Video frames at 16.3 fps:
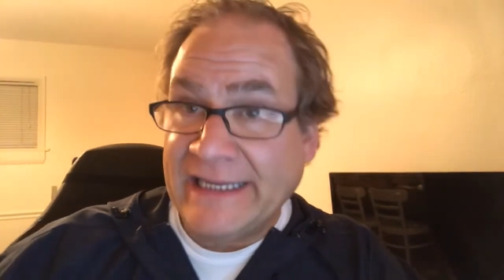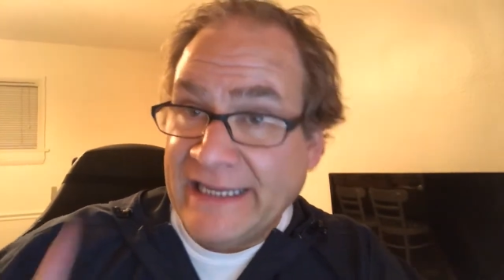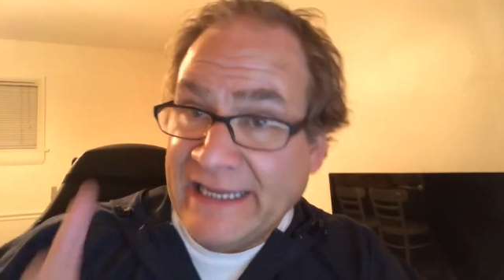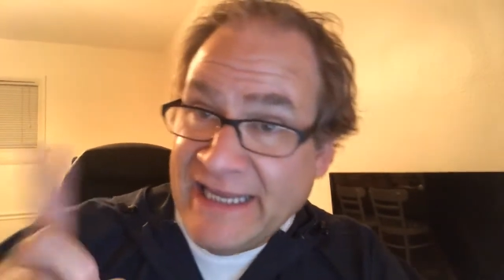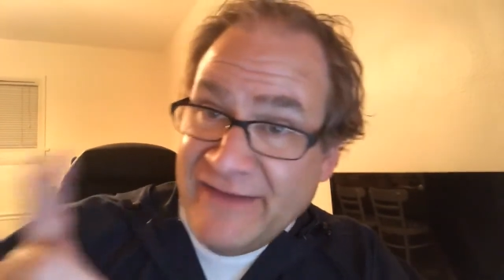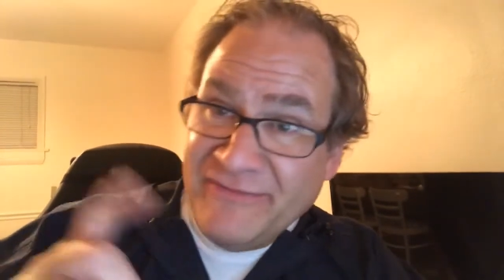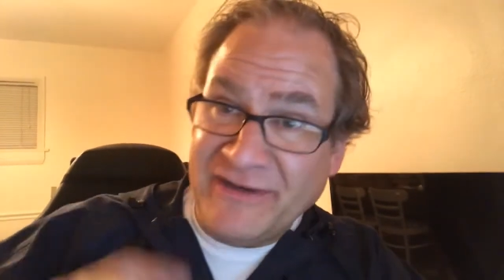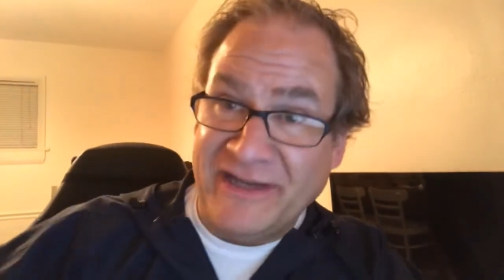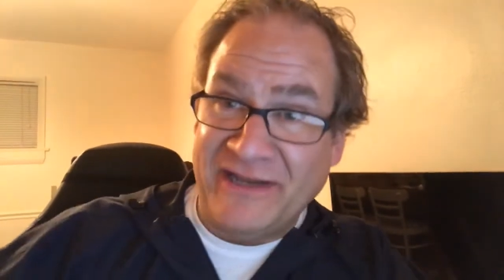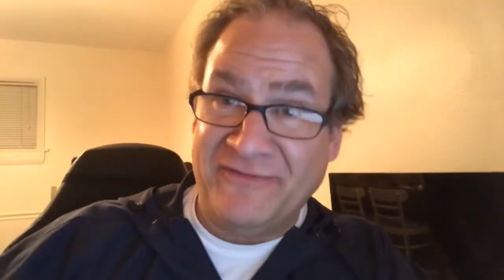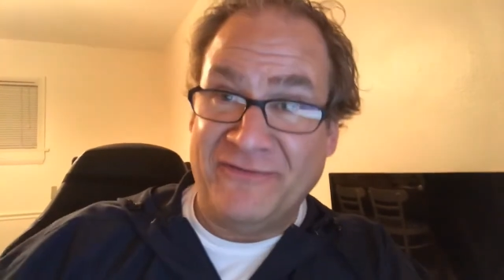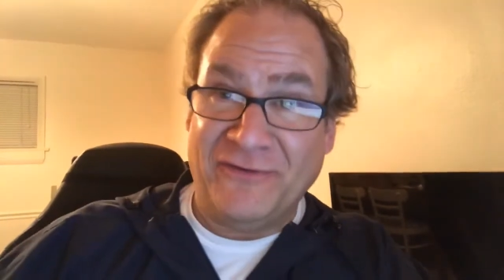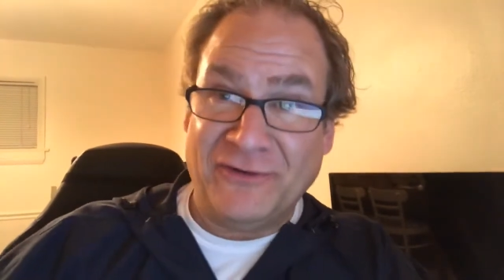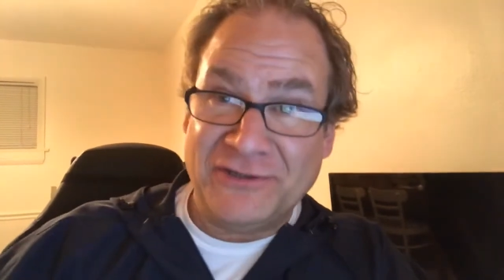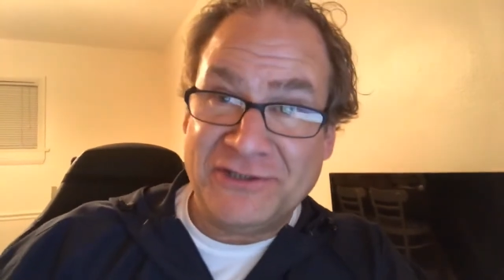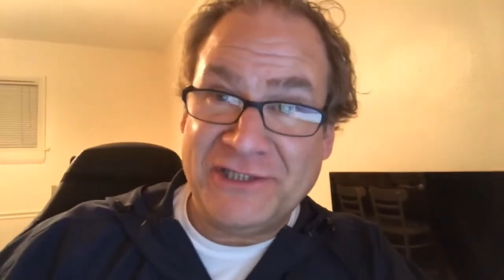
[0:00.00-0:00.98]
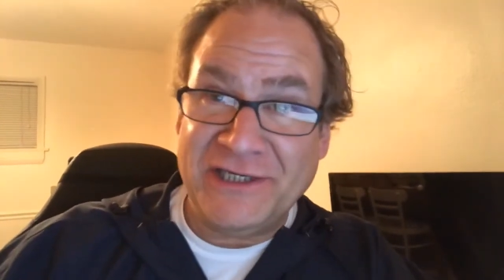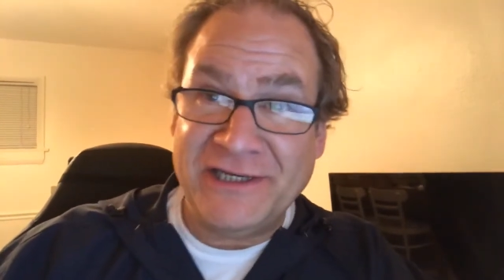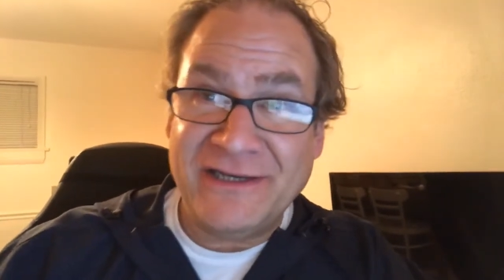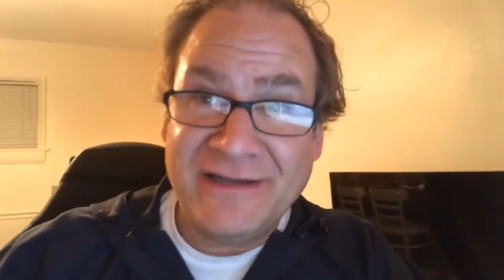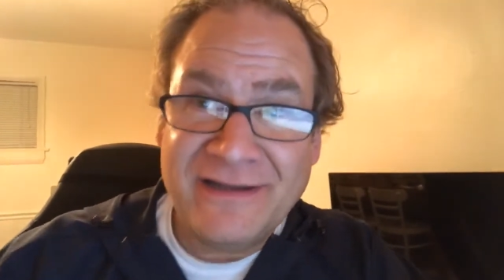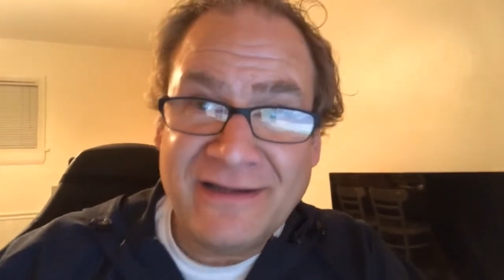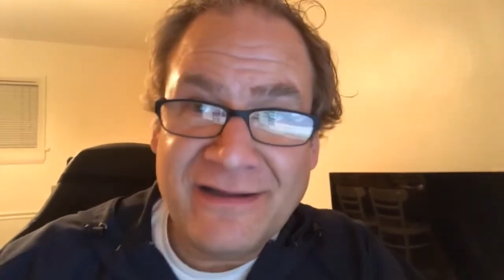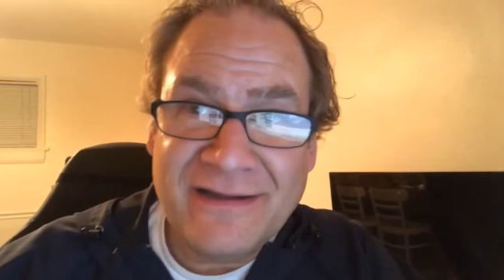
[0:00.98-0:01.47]
evening
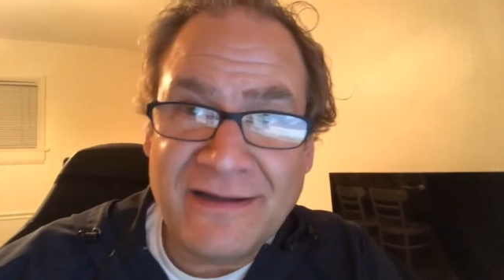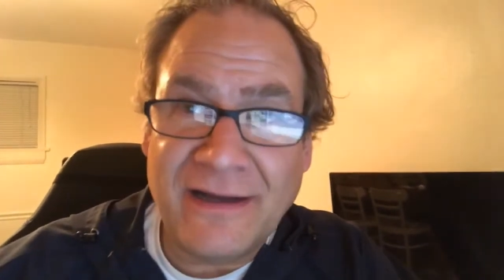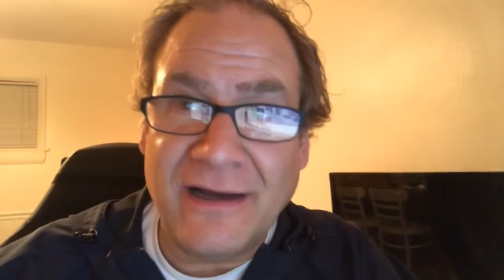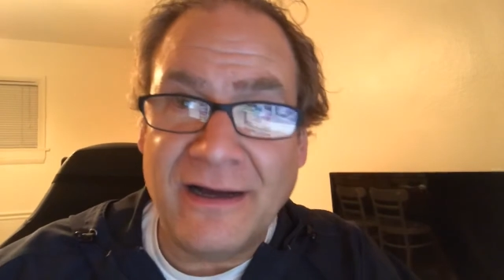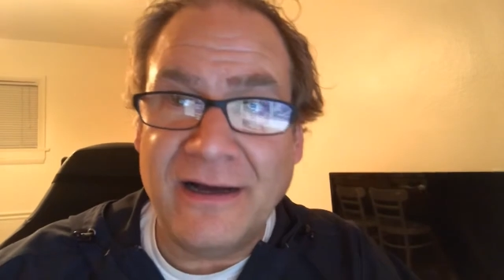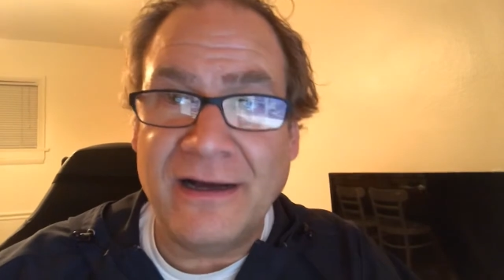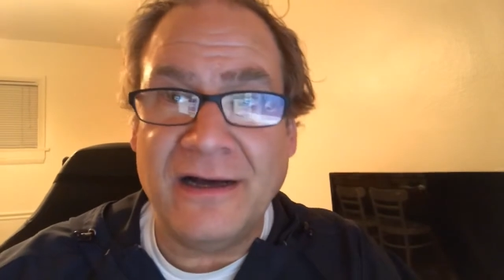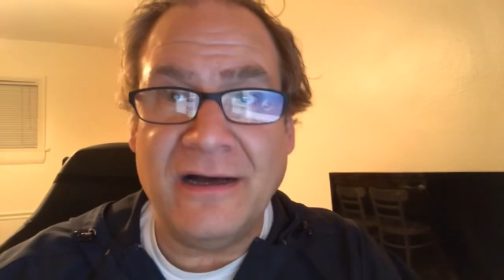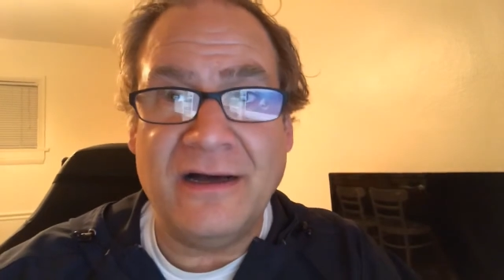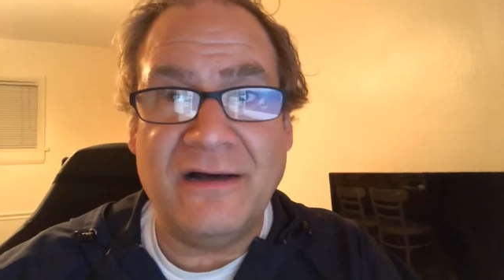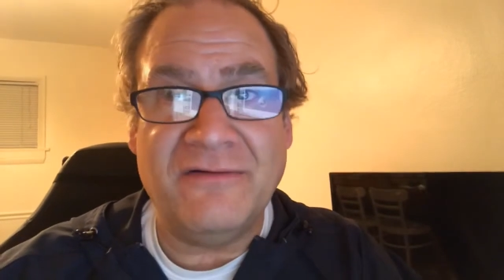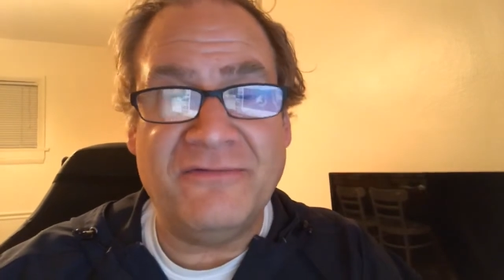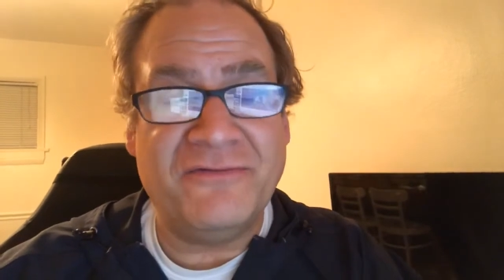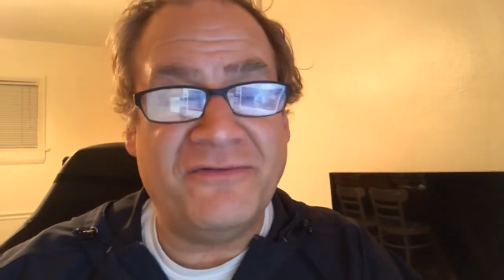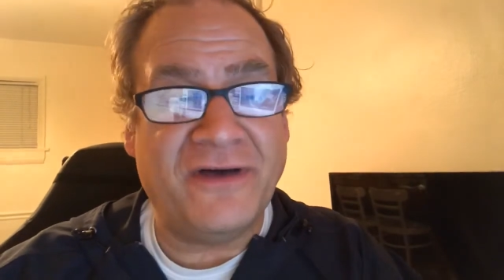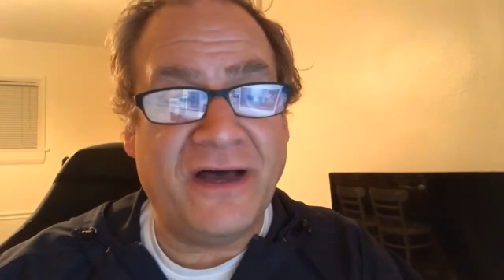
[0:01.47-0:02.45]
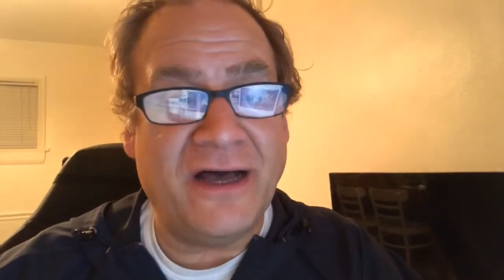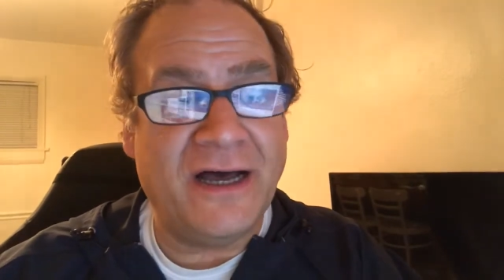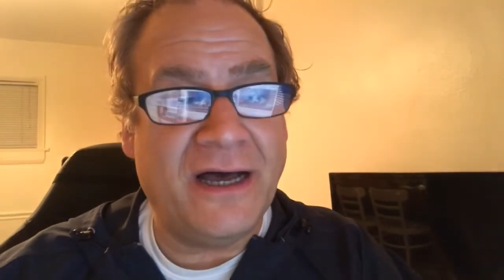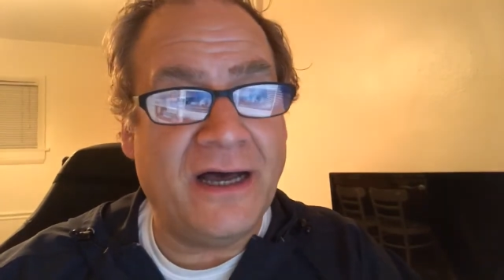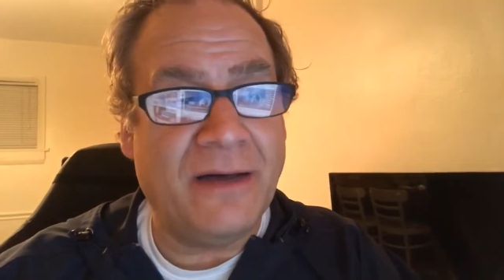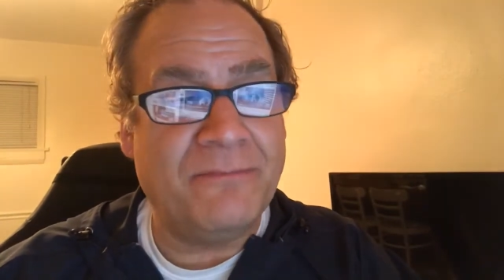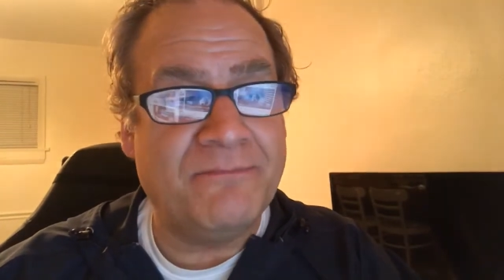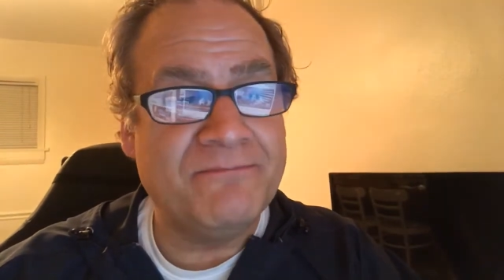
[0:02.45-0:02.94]
version
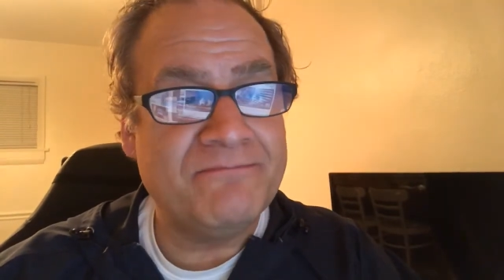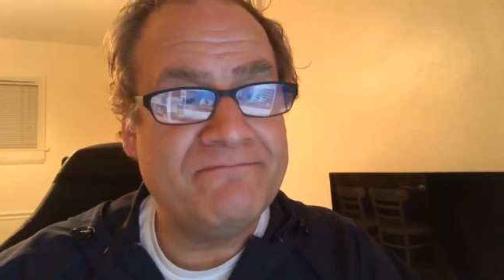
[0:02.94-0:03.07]
of